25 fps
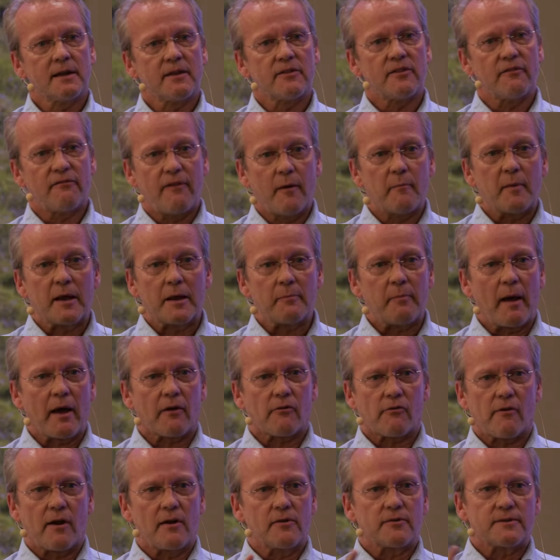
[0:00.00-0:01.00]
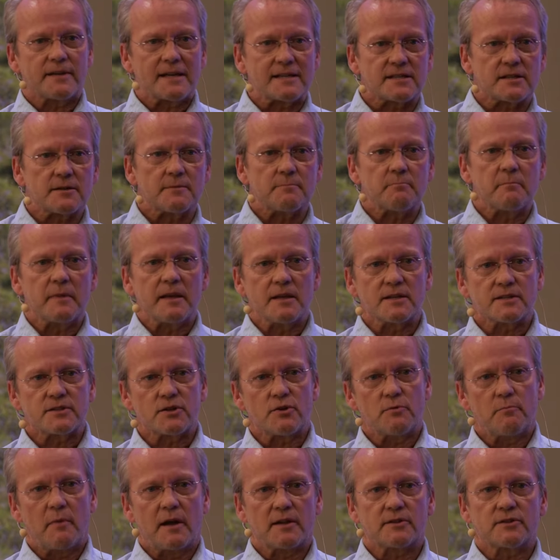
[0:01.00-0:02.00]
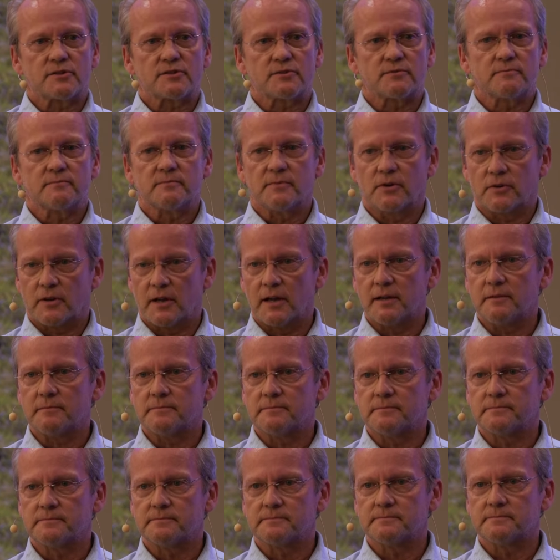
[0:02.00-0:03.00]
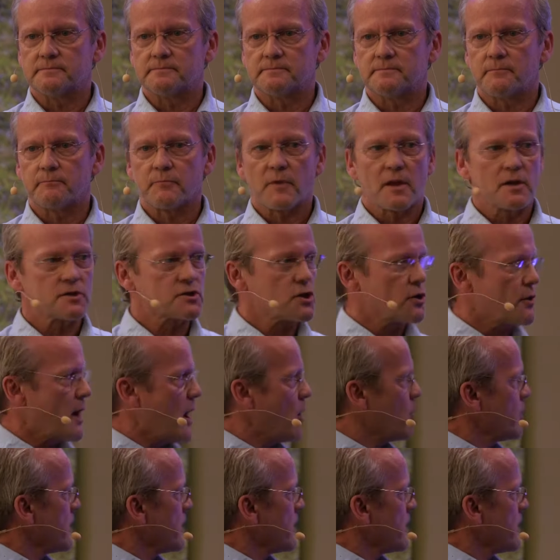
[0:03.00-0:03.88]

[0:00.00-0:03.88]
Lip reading: the family background doesn't mean so much. Okay? So now